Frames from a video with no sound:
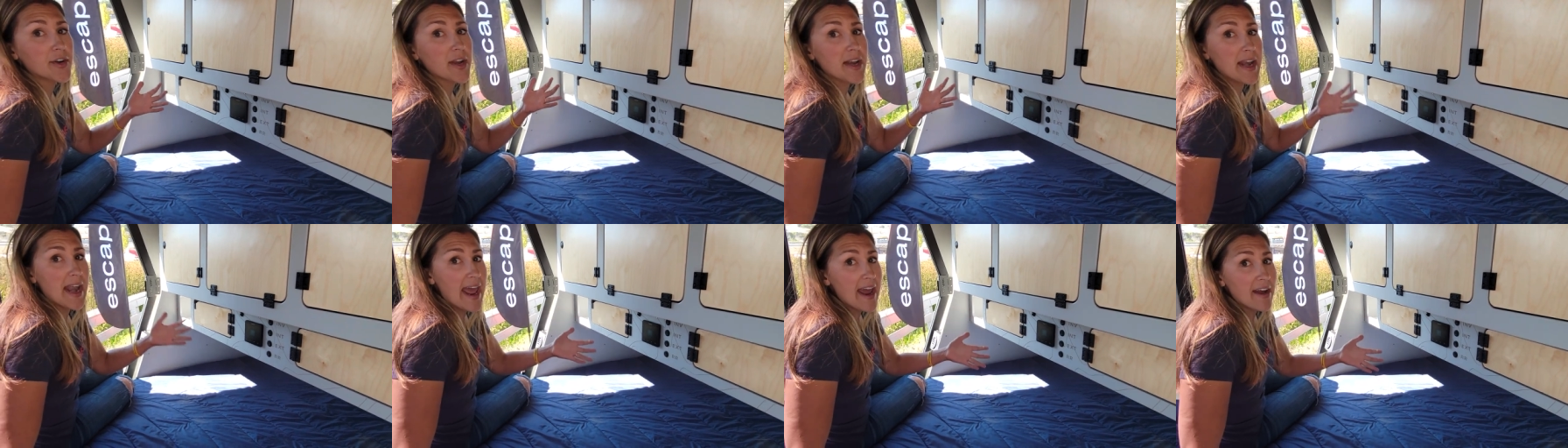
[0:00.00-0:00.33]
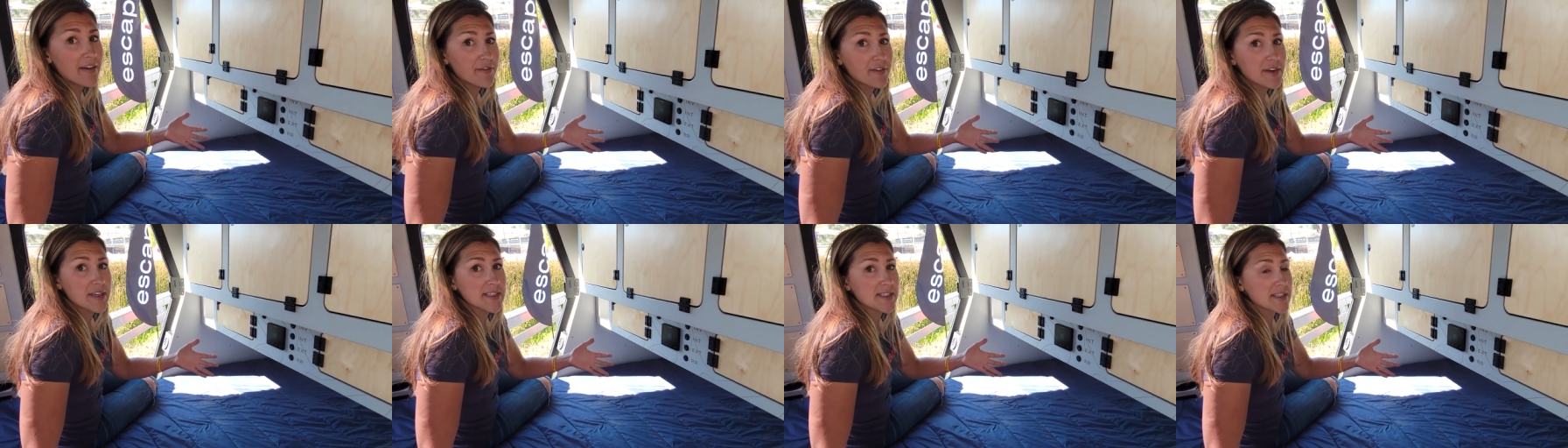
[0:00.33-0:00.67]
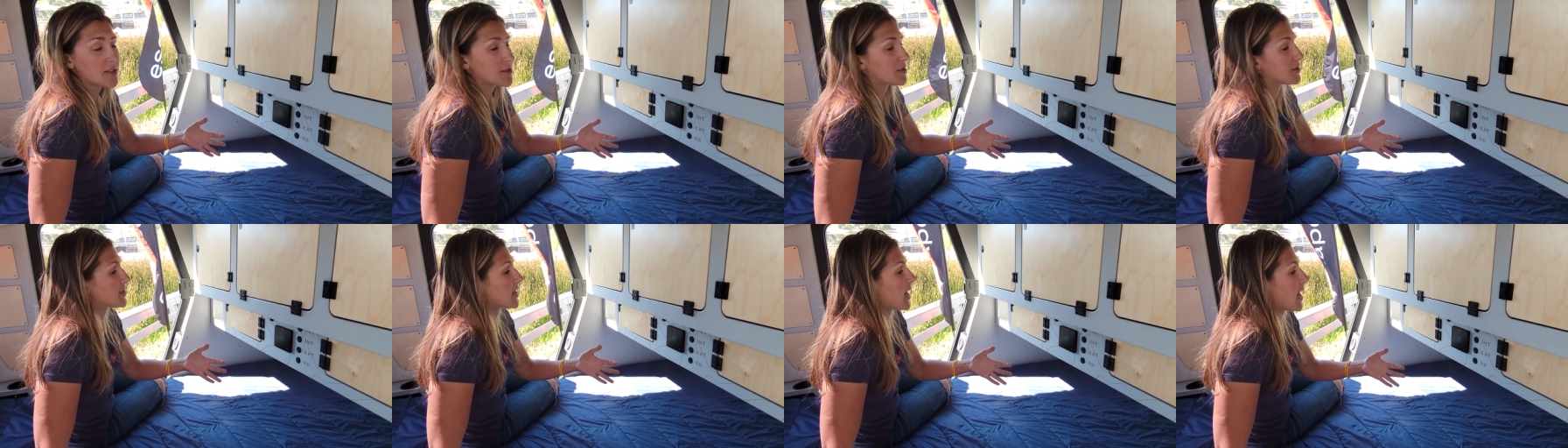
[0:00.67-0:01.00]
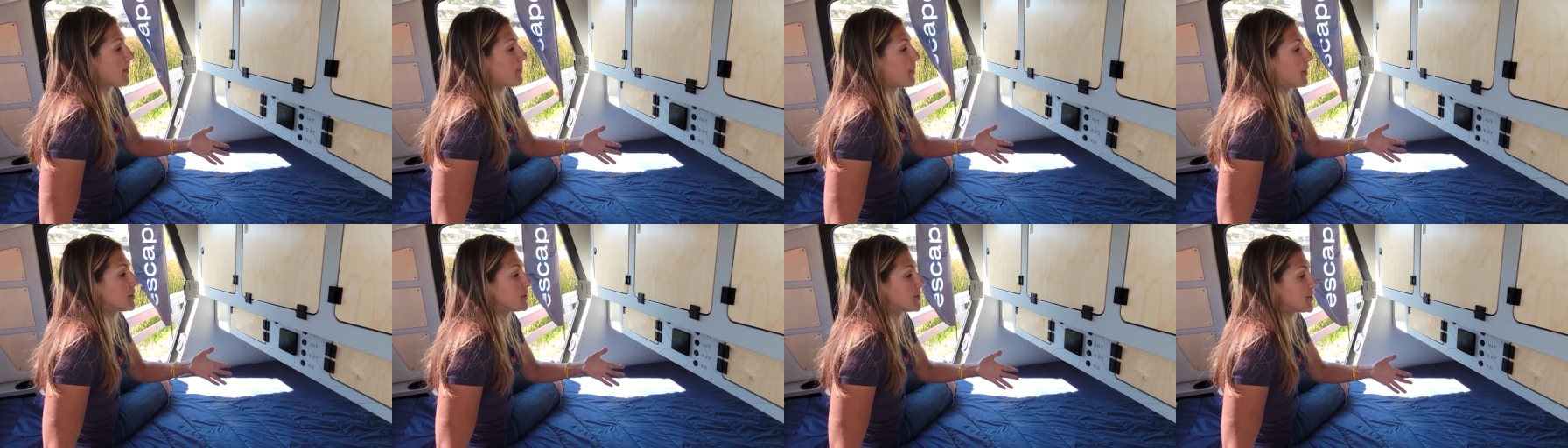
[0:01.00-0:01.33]
in every single
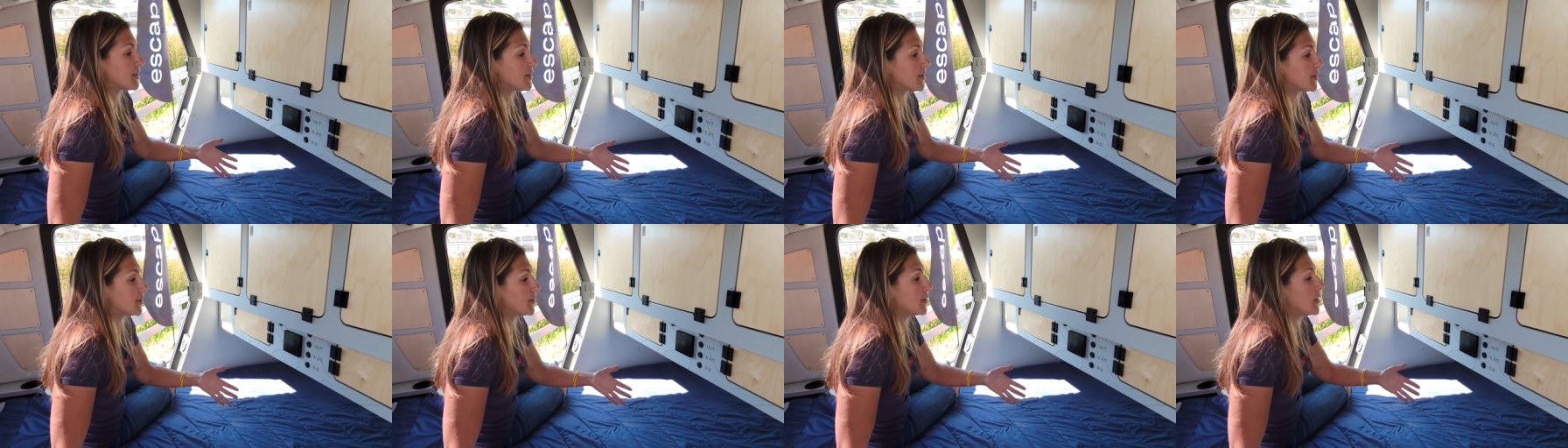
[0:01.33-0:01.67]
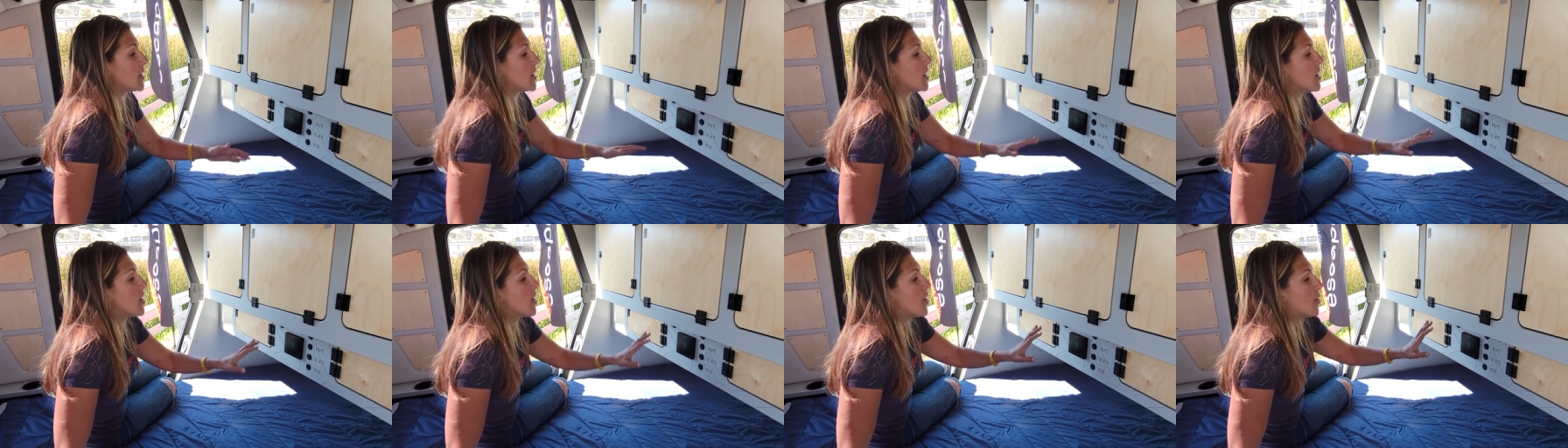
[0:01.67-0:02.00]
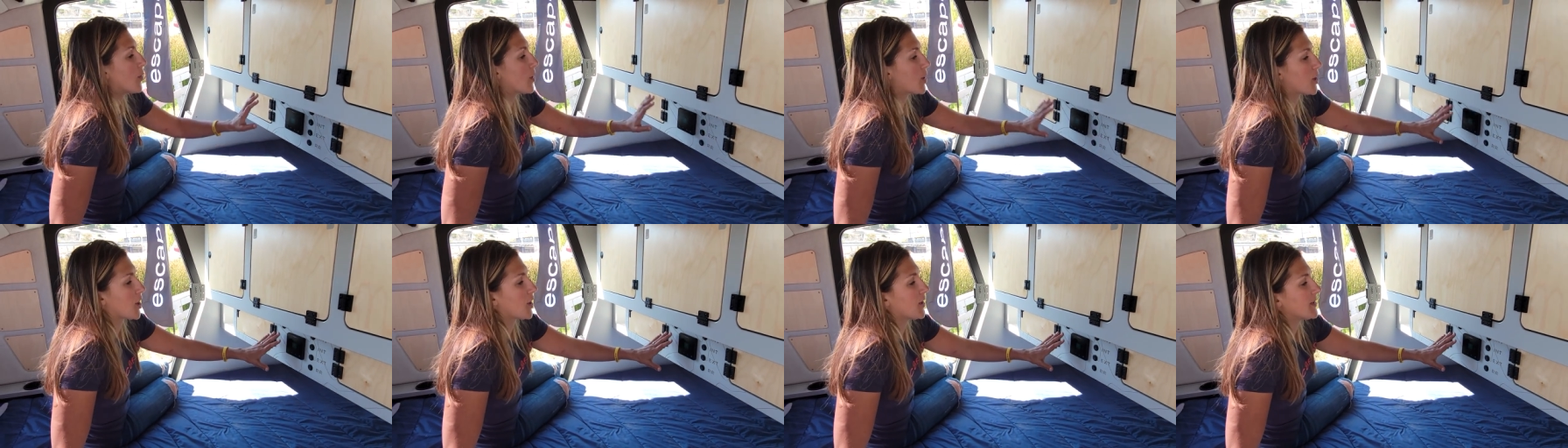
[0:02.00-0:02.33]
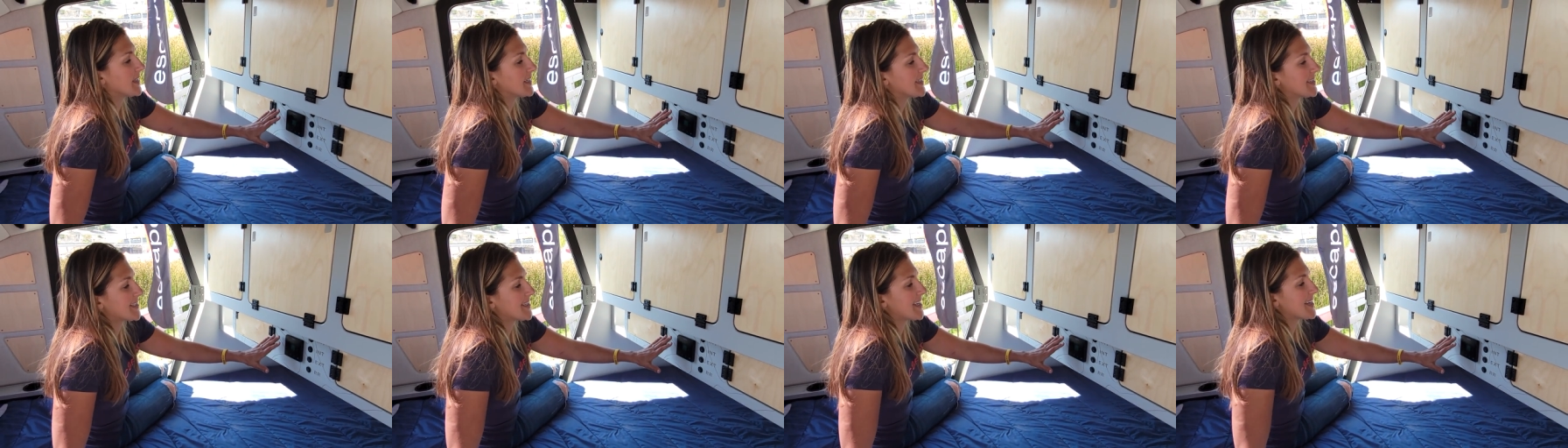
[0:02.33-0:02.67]
Topo 2. We're
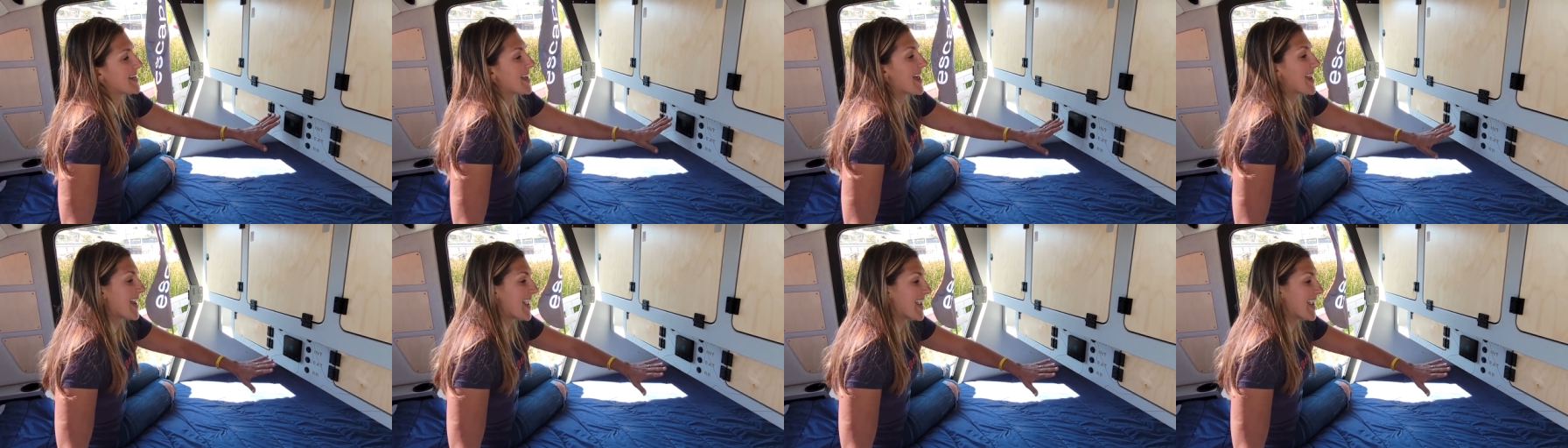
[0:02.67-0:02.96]
currently sitting at